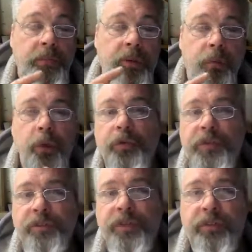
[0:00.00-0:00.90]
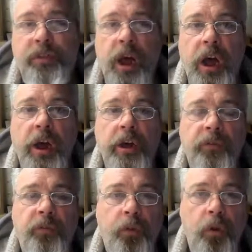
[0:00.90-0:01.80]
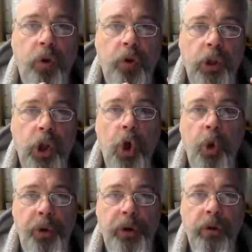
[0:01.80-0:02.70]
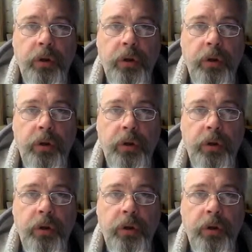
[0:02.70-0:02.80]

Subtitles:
The roof is designed for load,